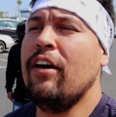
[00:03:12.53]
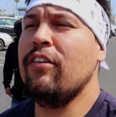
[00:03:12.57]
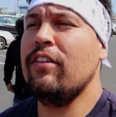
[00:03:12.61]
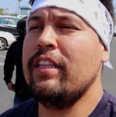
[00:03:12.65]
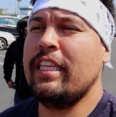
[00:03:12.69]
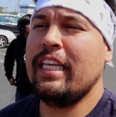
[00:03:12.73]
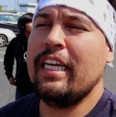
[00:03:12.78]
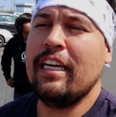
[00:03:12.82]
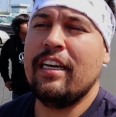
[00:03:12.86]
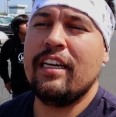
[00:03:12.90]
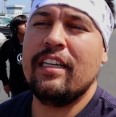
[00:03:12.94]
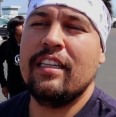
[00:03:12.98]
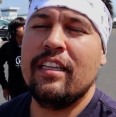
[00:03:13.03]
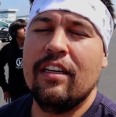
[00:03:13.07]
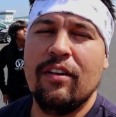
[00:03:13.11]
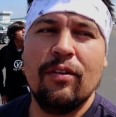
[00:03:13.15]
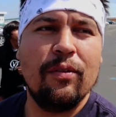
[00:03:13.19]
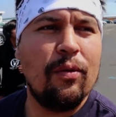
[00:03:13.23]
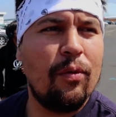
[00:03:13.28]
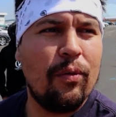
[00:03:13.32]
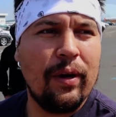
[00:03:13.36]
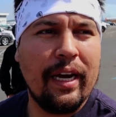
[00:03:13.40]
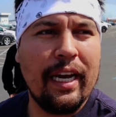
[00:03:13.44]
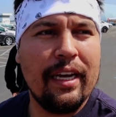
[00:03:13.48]
out there in
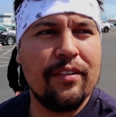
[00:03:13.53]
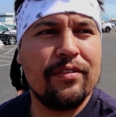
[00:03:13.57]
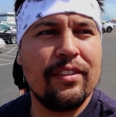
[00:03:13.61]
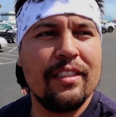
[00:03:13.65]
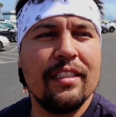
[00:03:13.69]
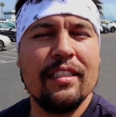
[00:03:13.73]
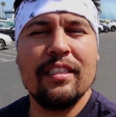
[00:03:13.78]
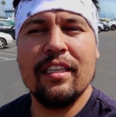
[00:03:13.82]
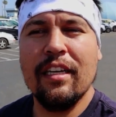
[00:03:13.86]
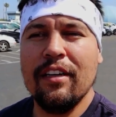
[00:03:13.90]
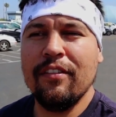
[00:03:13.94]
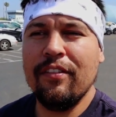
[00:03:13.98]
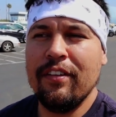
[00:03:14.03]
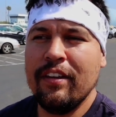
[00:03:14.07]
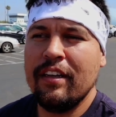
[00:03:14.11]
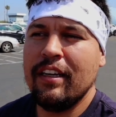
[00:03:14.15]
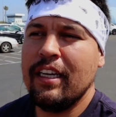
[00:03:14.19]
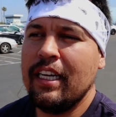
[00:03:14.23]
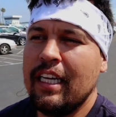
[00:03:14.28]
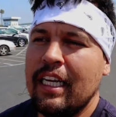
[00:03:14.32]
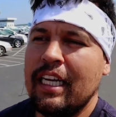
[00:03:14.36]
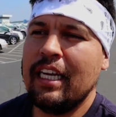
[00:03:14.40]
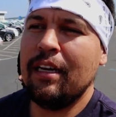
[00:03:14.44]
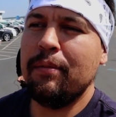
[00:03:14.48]
the waves and stuff.
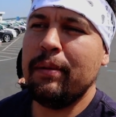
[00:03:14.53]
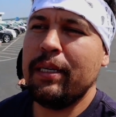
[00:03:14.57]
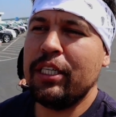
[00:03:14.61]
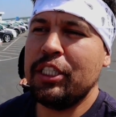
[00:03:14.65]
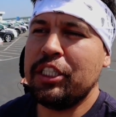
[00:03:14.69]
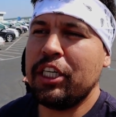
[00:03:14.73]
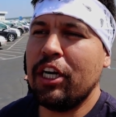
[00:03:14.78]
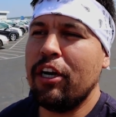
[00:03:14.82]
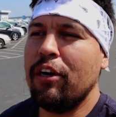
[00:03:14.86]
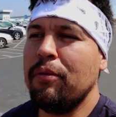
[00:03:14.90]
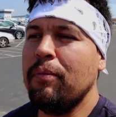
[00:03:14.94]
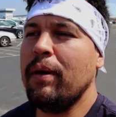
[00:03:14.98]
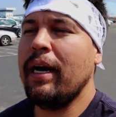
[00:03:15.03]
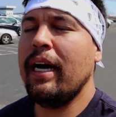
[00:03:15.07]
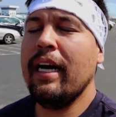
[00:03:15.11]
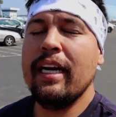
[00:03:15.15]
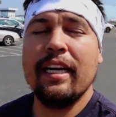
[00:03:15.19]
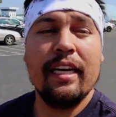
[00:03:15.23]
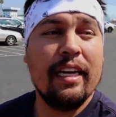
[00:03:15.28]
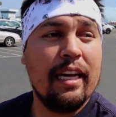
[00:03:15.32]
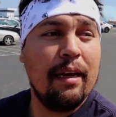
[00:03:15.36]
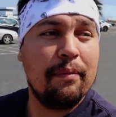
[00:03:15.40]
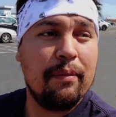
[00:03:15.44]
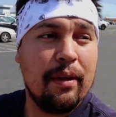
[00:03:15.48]
Him and
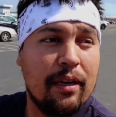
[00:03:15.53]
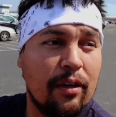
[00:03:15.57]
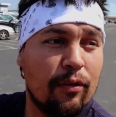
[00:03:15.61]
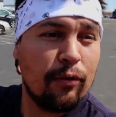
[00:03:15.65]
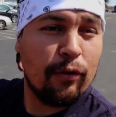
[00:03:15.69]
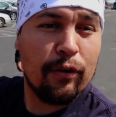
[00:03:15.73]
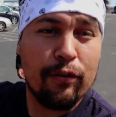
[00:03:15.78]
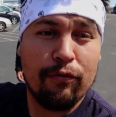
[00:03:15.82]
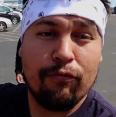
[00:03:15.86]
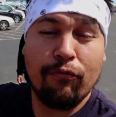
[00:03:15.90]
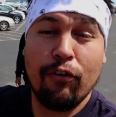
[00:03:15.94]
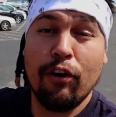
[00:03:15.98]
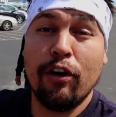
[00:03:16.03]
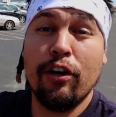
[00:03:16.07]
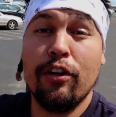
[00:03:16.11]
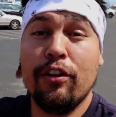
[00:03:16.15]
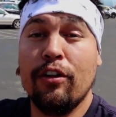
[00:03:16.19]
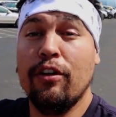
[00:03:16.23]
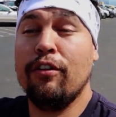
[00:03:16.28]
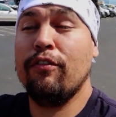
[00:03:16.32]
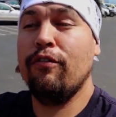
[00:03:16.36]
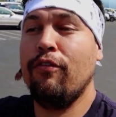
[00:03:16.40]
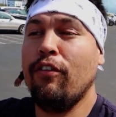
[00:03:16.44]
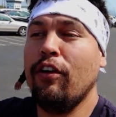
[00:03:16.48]
Jeremiah kept on going
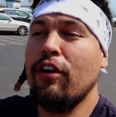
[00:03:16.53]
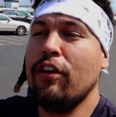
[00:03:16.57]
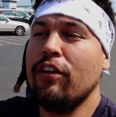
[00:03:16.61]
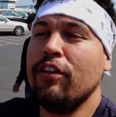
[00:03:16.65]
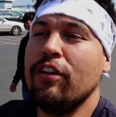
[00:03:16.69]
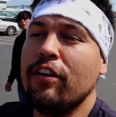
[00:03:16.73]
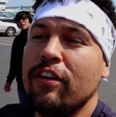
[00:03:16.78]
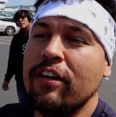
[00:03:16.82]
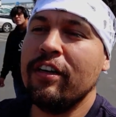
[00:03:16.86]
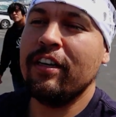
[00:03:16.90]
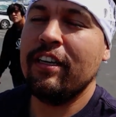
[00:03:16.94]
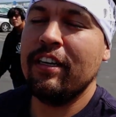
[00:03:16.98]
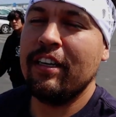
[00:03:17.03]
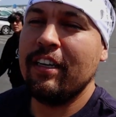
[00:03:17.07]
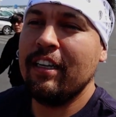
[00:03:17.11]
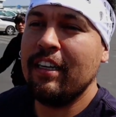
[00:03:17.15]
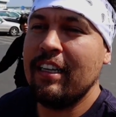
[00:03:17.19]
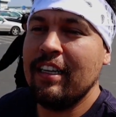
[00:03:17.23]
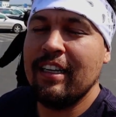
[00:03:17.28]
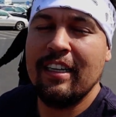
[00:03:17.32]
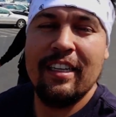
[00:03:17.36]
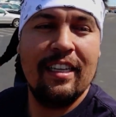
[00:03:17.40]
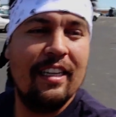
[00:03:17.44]
farther and farther. We almost